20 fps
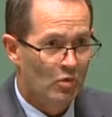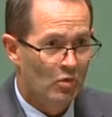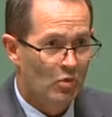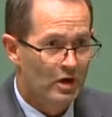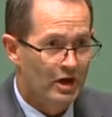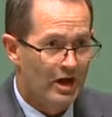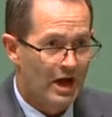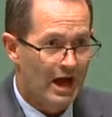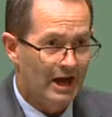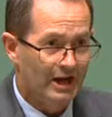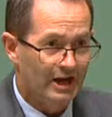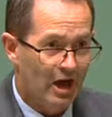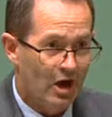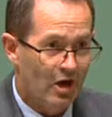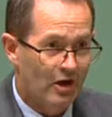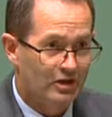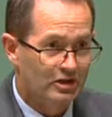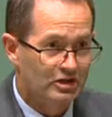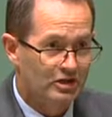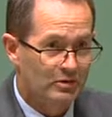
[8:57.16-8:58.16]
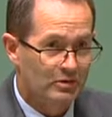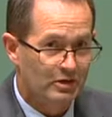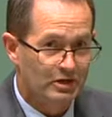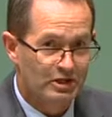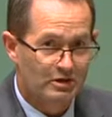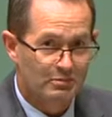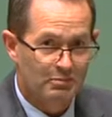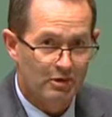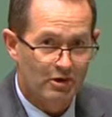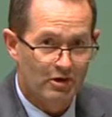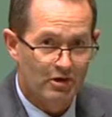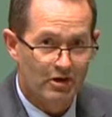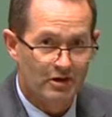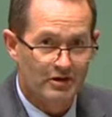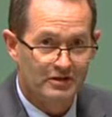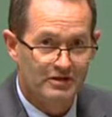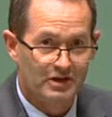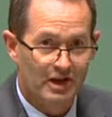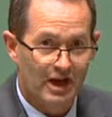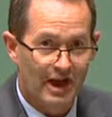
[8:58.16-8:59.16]
We are going to
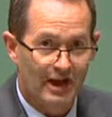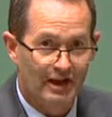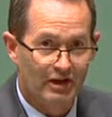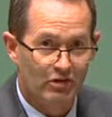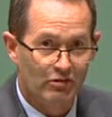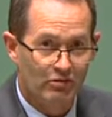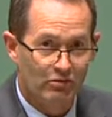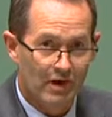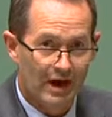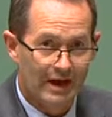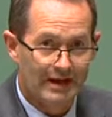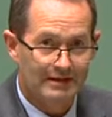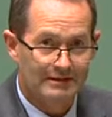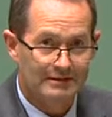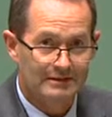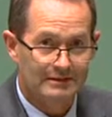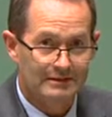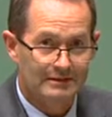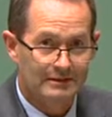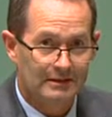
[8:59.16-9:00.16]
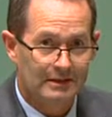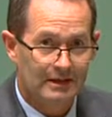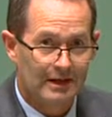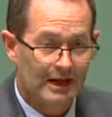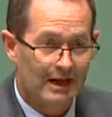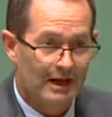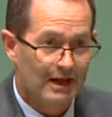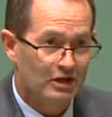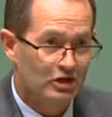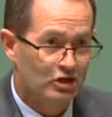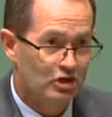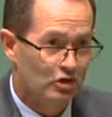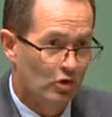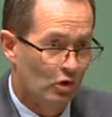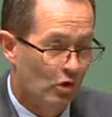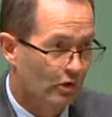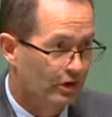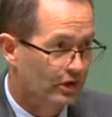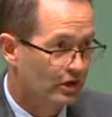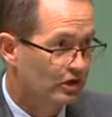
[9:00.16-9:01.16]
experience a great
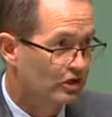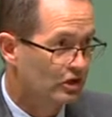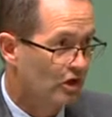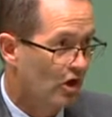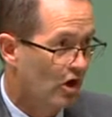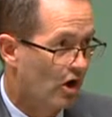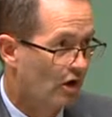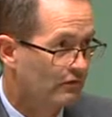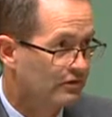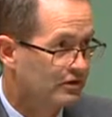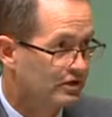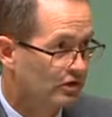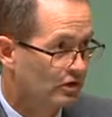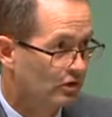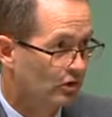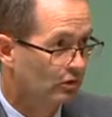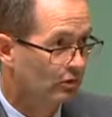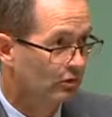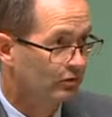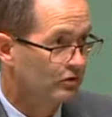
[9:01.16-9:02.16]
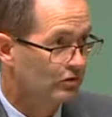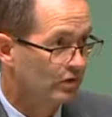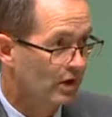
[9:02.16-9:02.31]
shortage of skilled